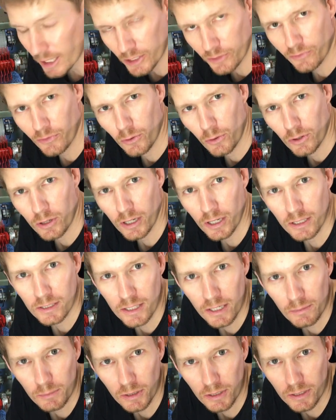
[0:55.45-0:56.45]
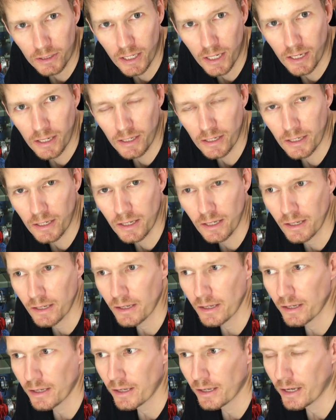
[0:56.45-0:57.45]
fork assembly done,
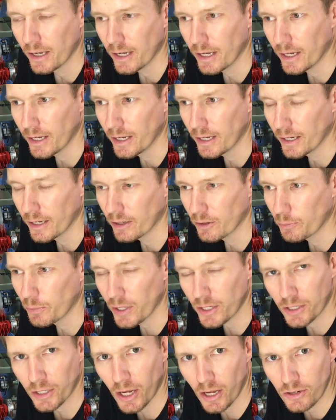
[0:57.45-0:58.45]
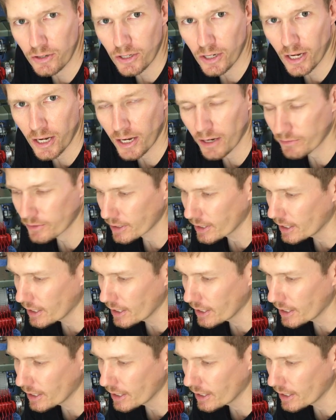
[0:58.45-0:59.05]
our PTO shaft